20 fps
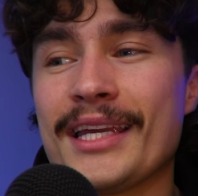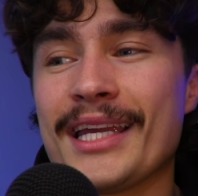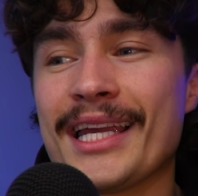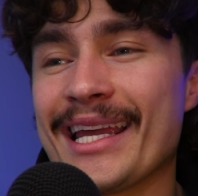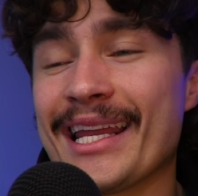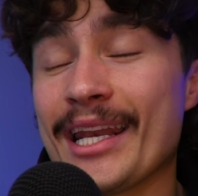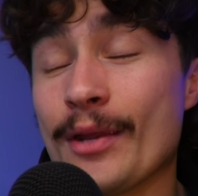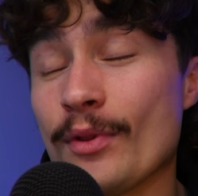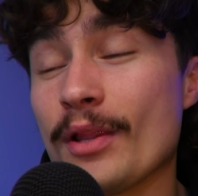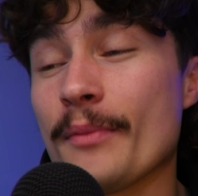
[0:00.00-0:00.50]

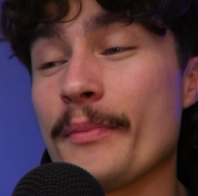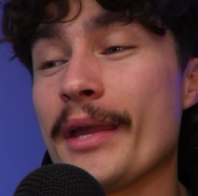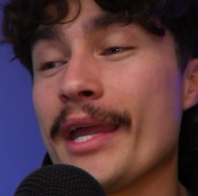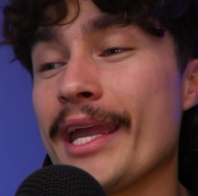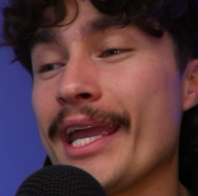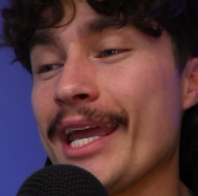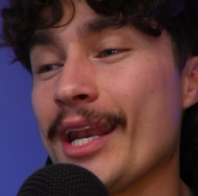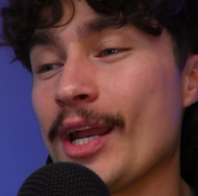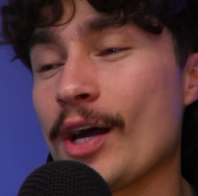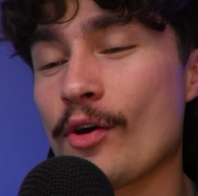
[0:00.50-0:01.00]
and it will
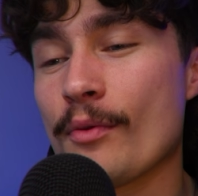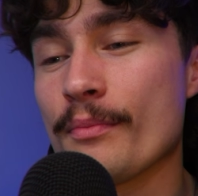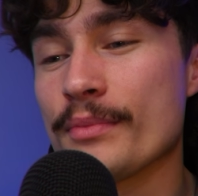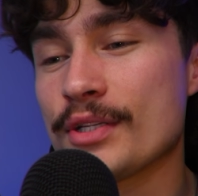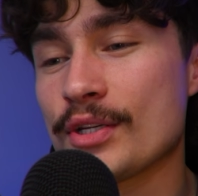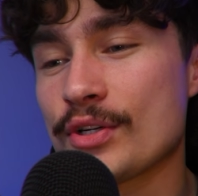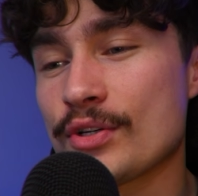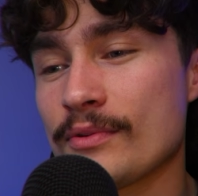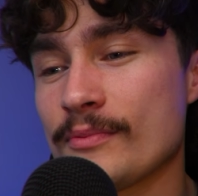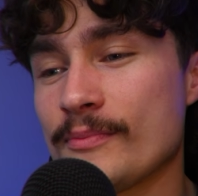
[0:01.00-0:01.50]
appear in our
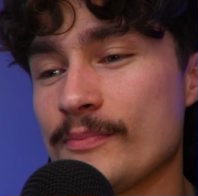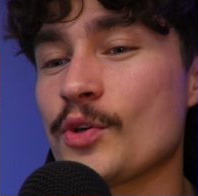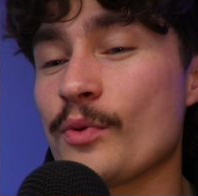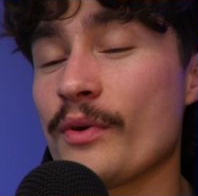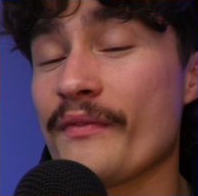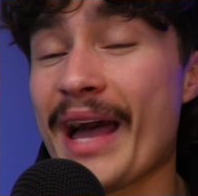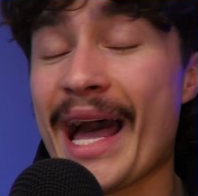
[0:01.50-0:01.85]
composition. So we've